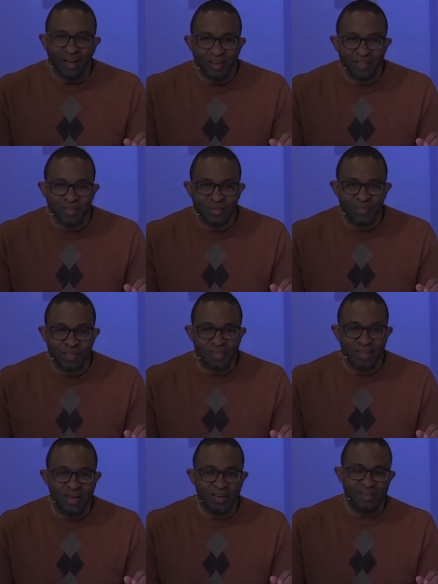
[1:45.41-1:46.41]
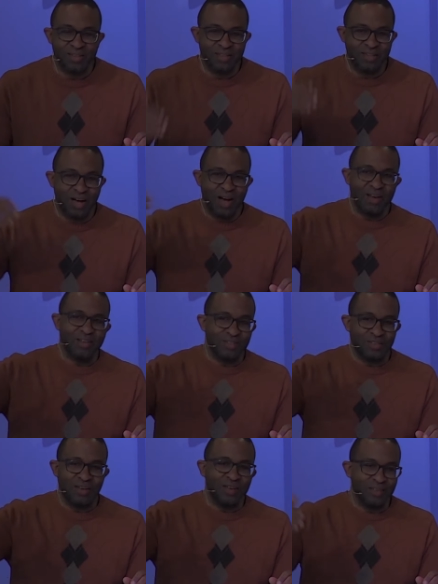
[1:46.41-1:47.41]
something that Todd
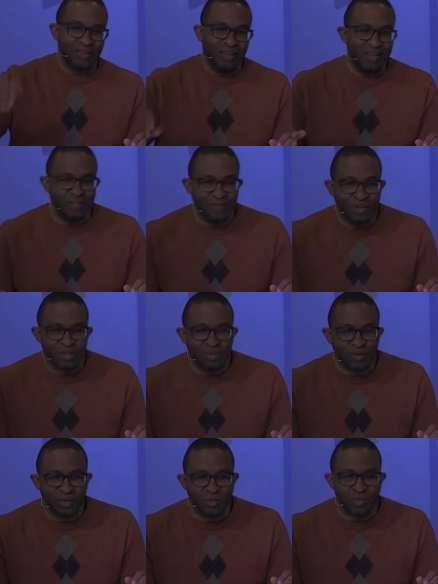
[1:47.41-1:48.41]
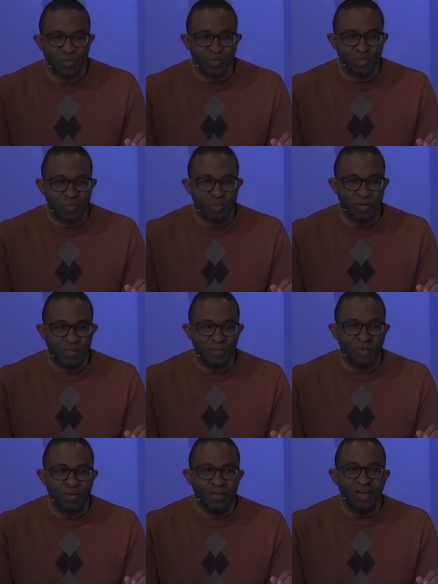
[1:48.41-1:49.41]
has done individually with a group of
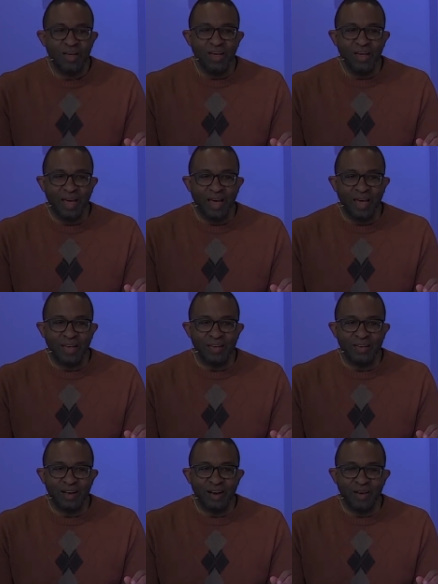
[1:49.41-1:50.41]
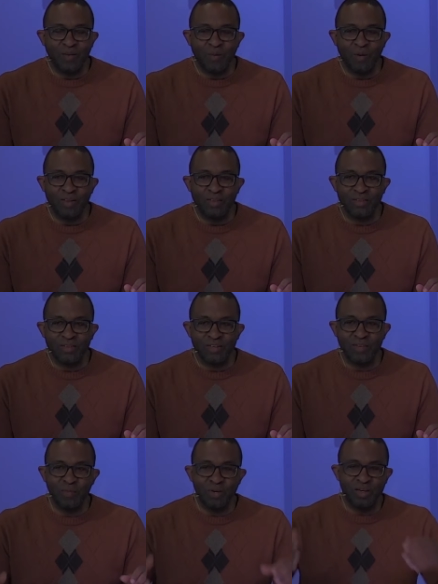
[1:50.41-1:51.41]
people, and wanted to
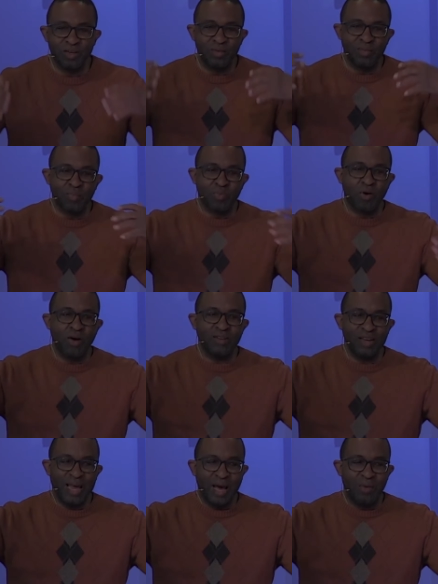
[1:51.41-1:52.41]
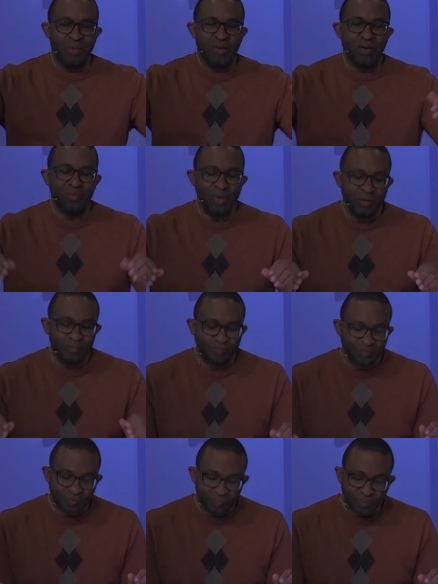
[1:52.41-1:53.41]
see if we could broaden it out a bit.
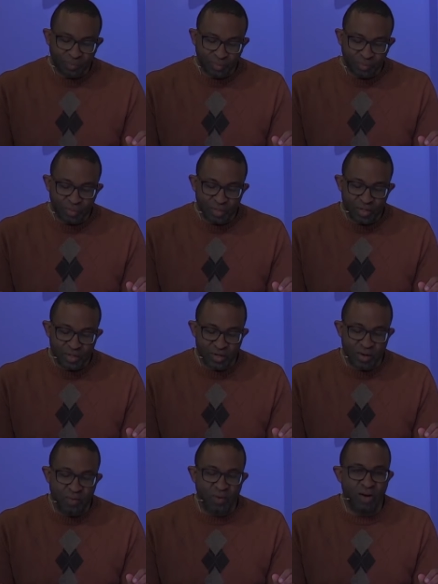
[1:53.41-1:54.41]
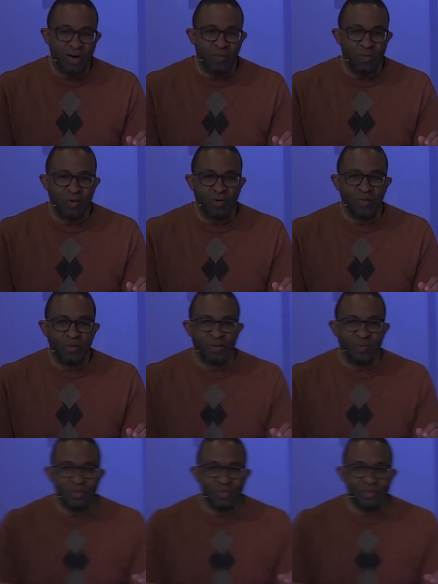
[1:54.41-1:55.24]
So we are going to